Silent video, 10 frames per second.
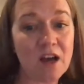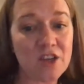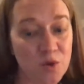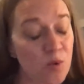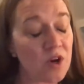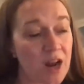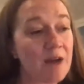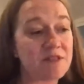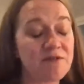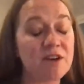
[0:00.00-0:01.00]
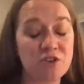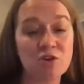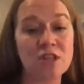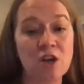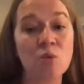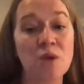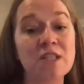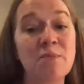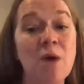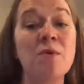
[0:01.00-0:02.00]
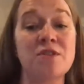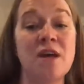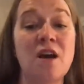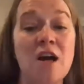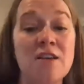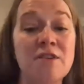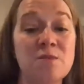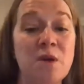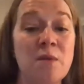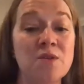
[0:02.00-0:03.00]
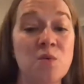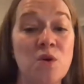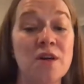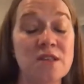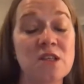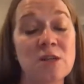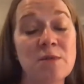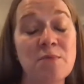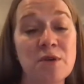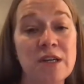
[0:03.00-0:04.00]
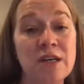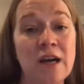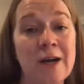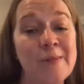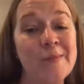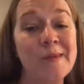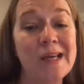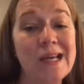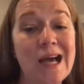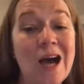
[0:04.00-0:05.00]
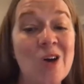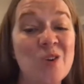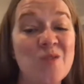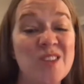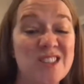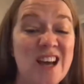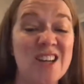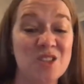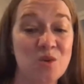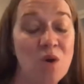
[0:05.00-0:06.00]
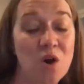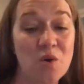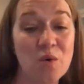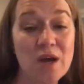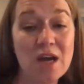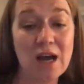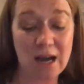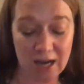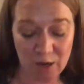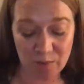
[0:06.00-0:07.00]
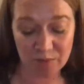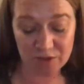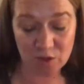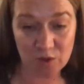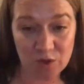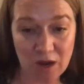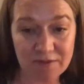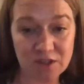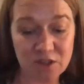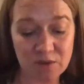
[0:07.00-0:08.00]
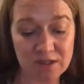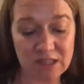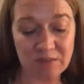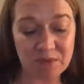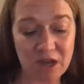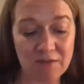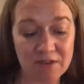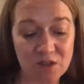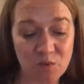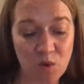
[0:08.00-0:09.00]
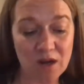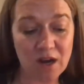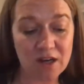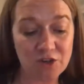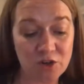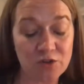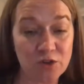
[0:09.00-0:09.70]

you are going to have to find journals that are willing to publish that kind of experimental work because it's going to be pretty out of the status quo. So you'd have to do a deep dive into what kind of journals are